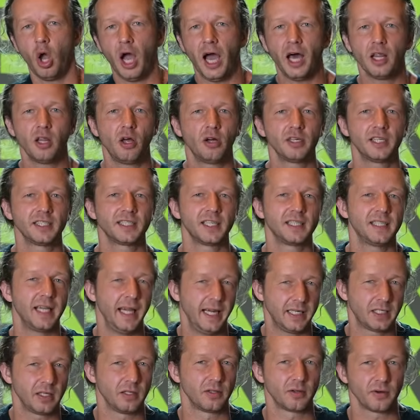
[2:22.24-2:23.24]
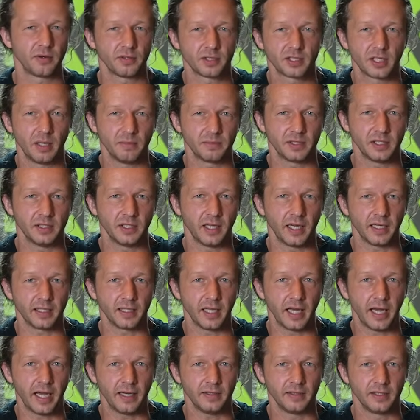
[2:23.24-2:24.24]
How long does it take to learn something like
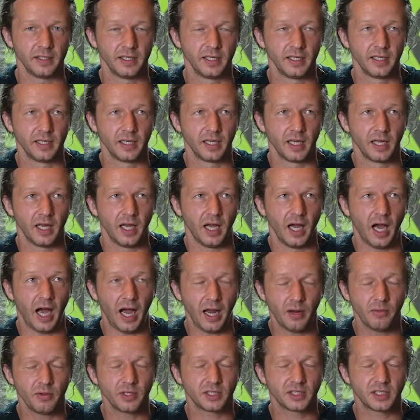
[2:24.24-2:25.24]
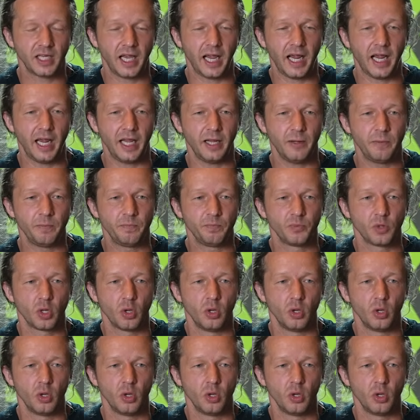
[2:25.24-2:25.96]
that? I would say